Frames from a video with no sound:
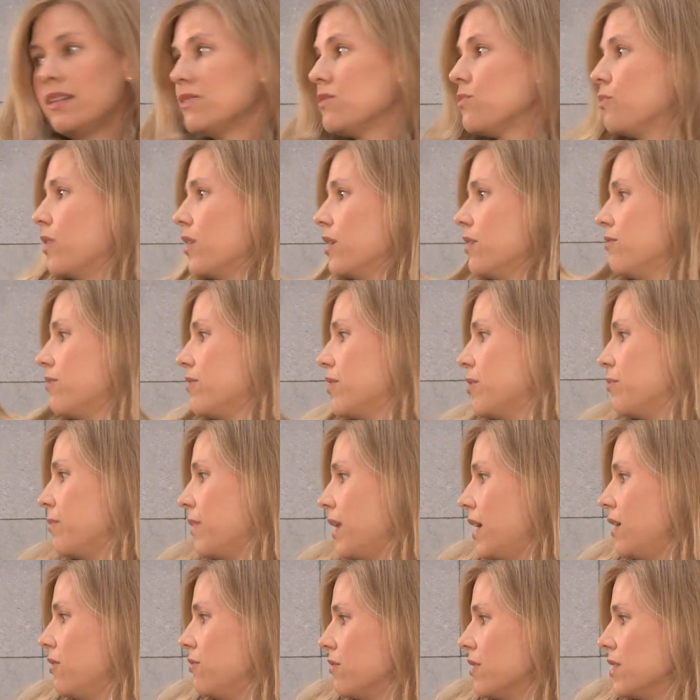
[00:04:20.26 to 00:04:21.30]
is one of the
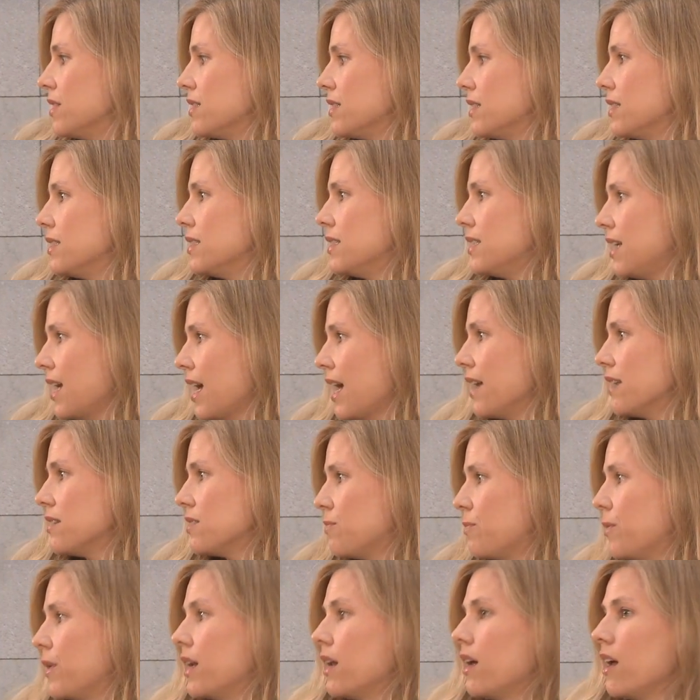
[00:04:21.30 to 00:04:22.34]
main reasons,
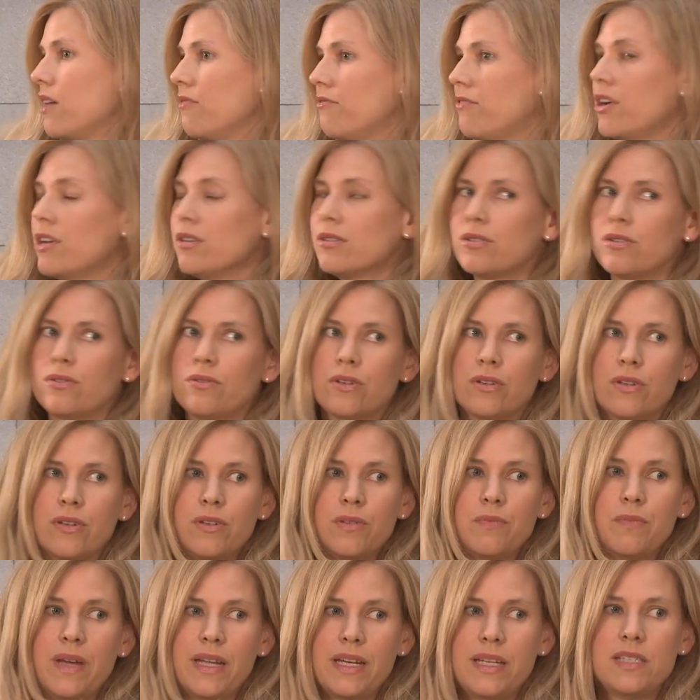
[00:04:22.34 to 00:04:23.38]
yes, but I've also
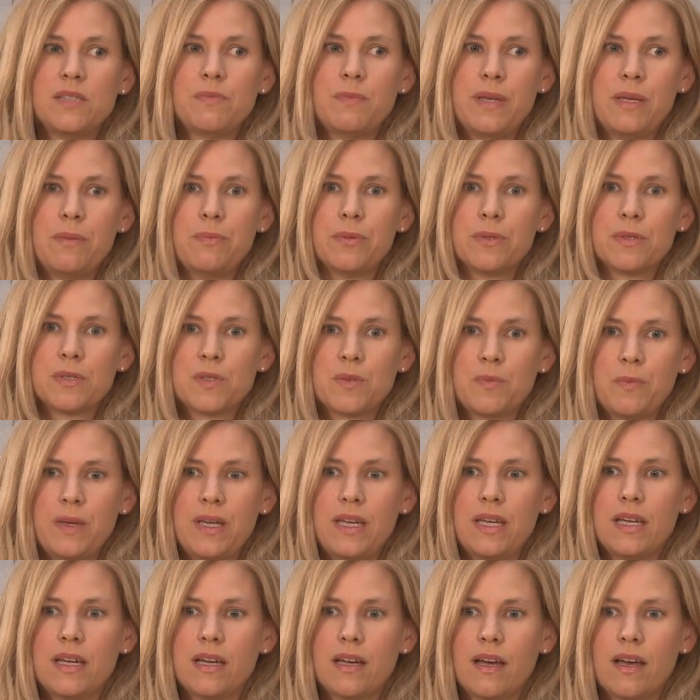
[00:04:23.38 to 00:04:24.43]
heard many people
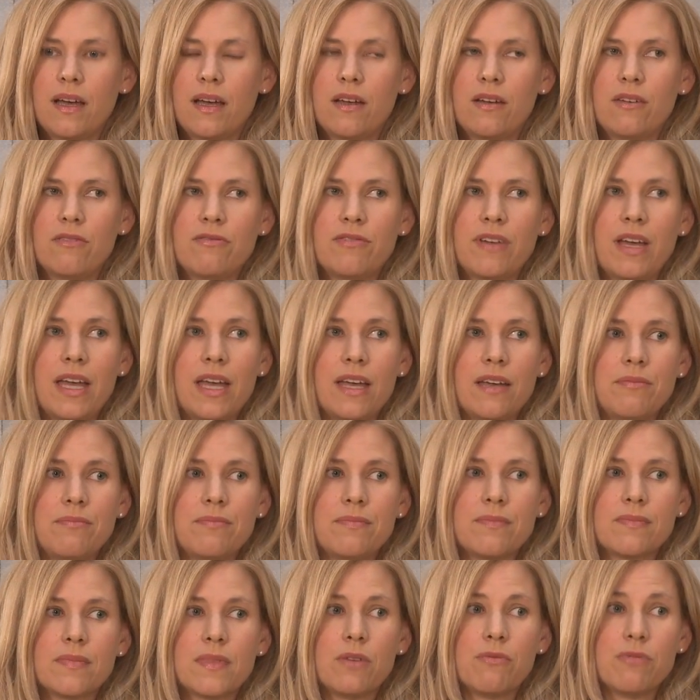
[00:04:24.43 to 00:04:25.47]
speak of
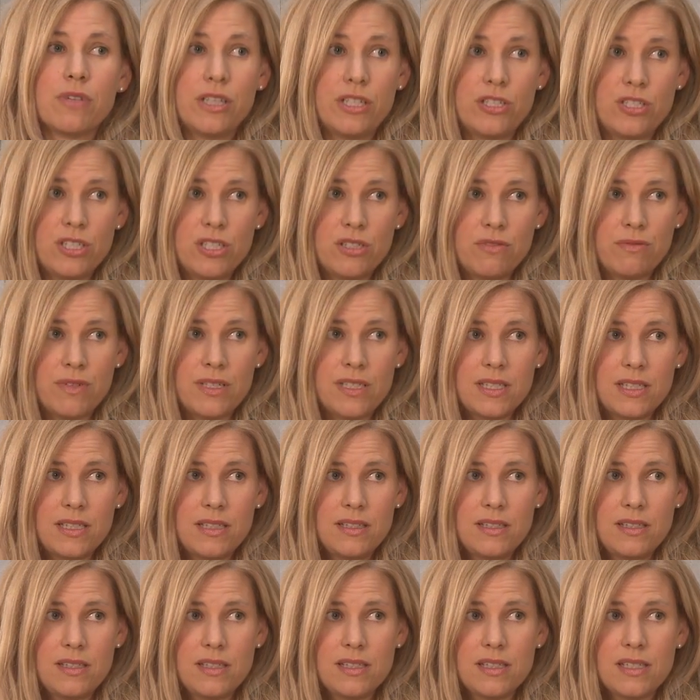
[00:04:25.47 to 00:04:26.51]
religious
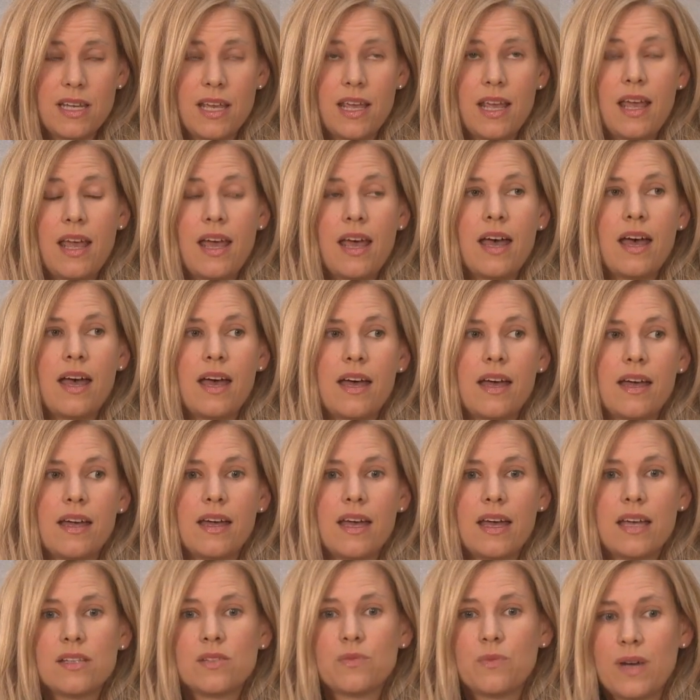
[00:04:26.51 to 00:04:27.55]
reasons,
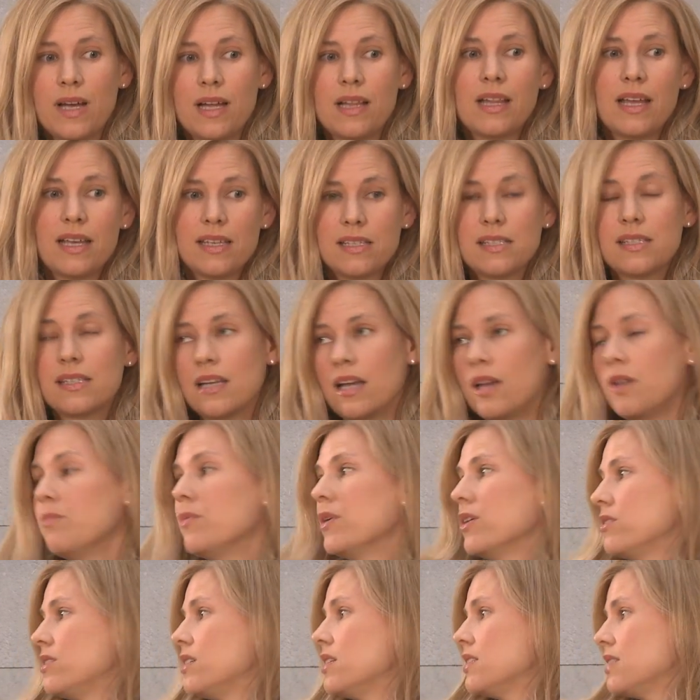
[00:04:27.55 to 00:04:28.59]
as well as
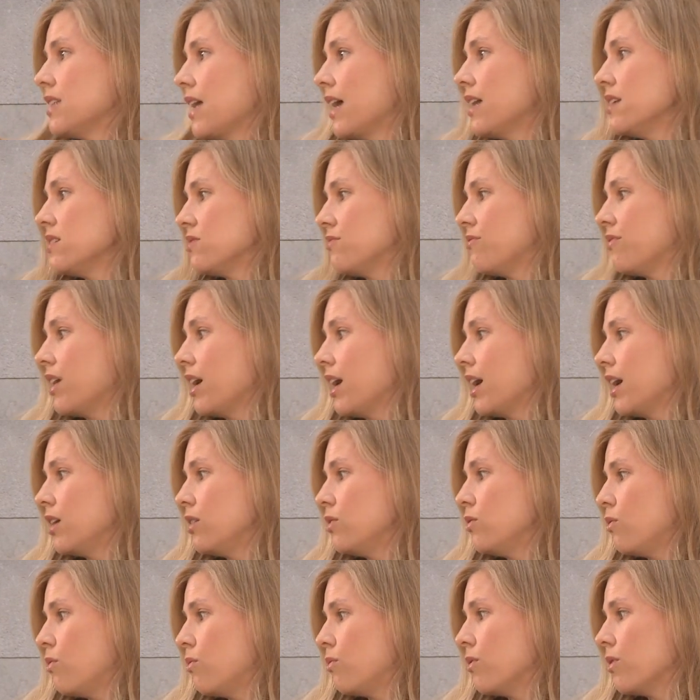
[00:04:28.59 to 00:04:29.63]
some are
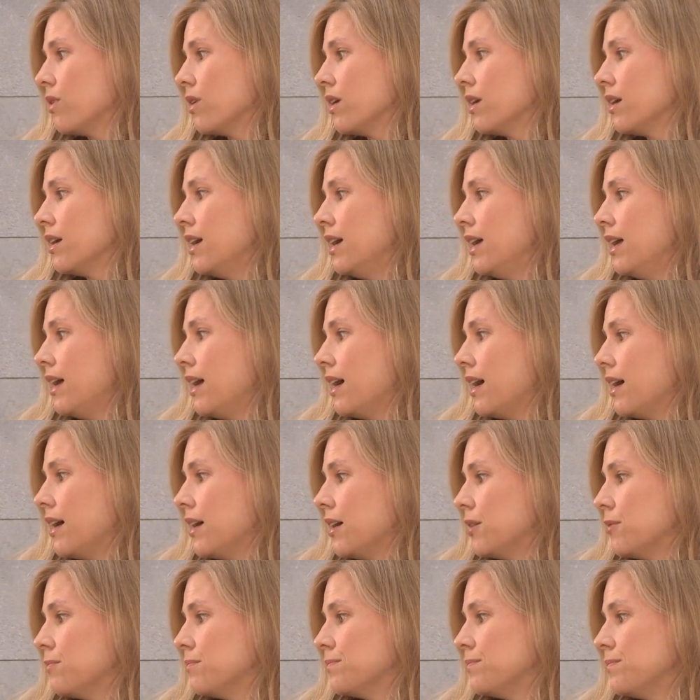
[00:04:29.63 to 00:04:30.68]
dissatisfied or
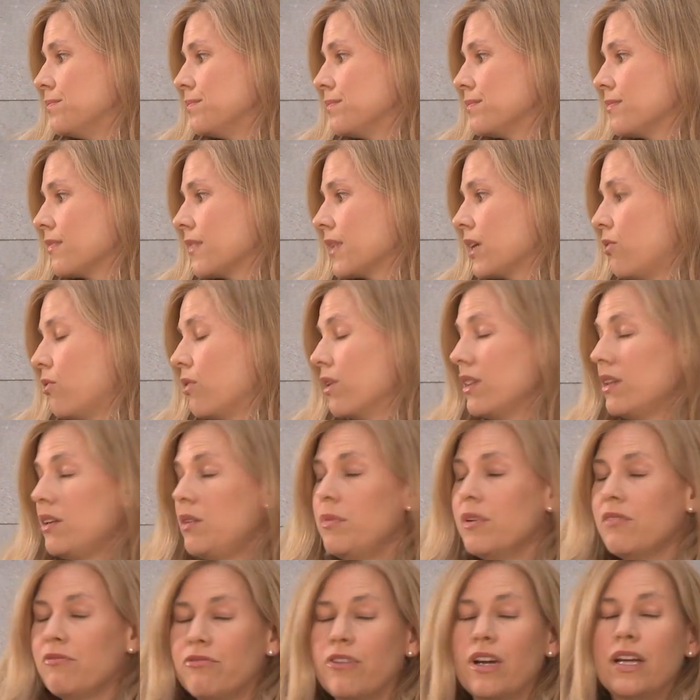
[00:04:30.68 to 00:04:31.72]
a
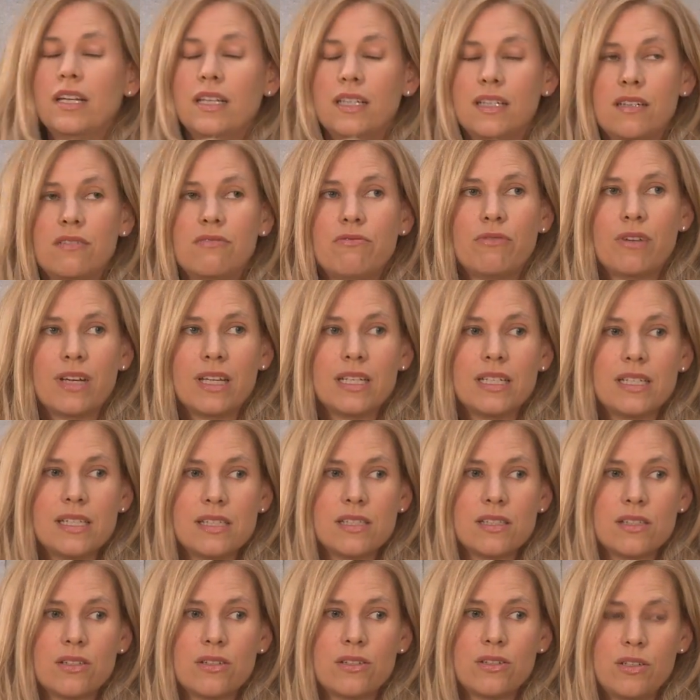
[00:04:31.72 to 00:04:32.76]
little bit frightened of what
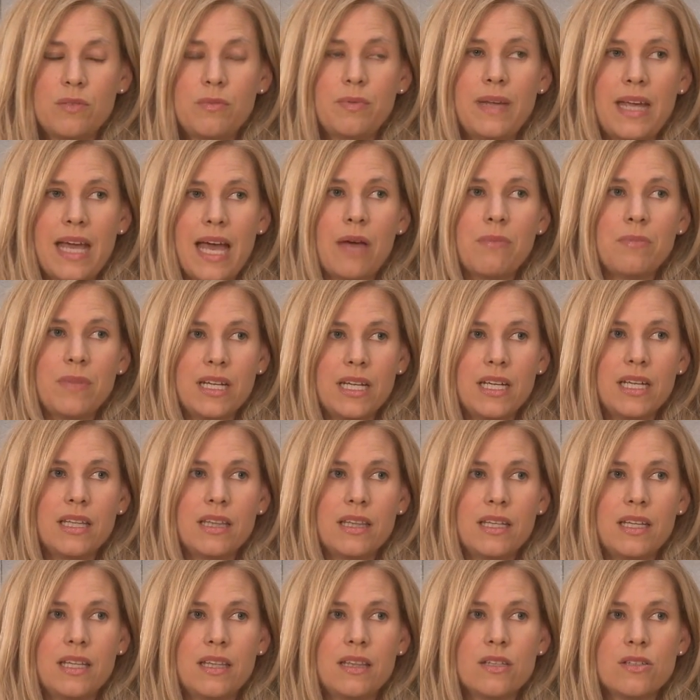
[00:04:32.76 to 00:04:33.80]
could be happening
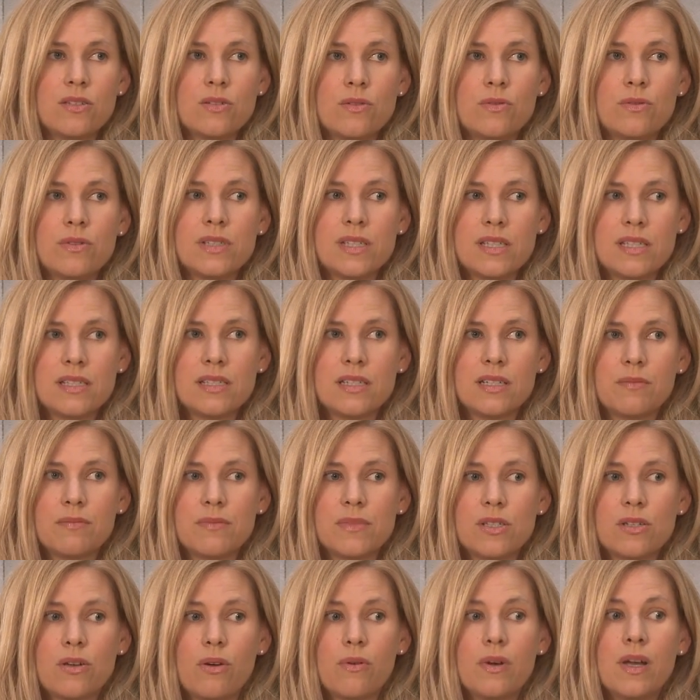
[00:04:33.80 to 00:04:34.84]
in the school system.
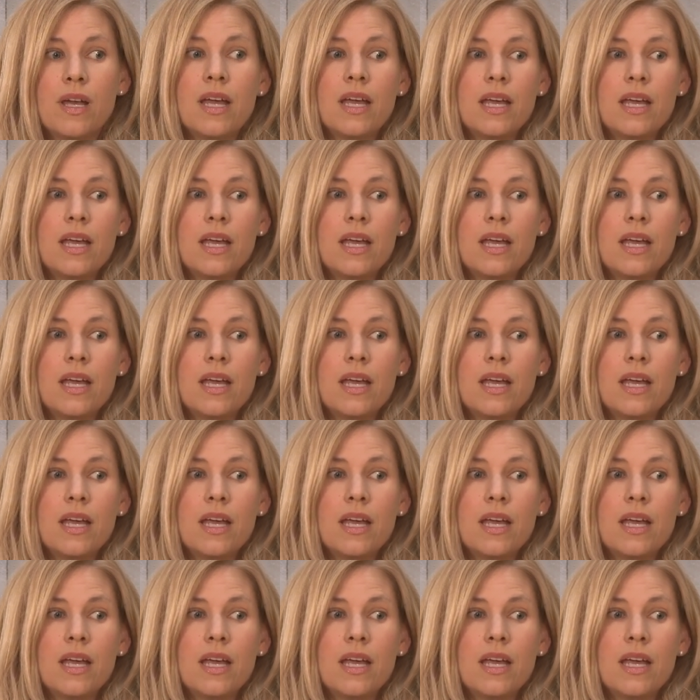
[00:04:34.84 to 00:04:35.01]
So